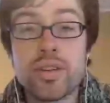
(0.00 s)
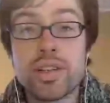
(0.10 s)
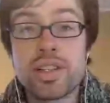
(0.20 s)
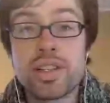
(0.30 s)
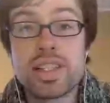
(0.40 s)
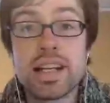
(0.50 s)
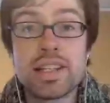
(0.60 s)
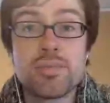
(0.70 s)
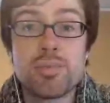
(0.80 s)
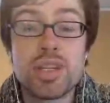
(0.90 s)
for
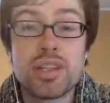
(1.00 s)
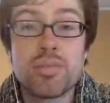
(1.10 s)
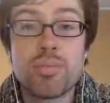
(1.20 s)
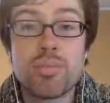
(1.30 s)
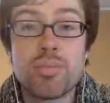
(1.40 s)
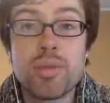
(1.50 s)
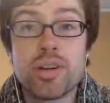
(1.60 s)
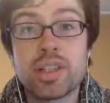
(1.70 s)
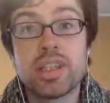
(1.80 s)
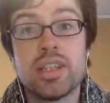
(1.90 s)
Gonzaga as being the
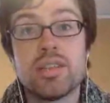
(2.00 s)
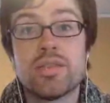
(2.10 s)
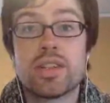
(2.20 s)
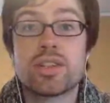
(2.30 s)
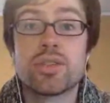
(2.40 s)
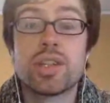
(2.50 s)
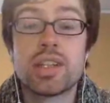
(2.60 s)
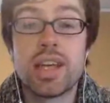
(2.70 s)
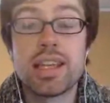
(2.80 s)
primary key to victory.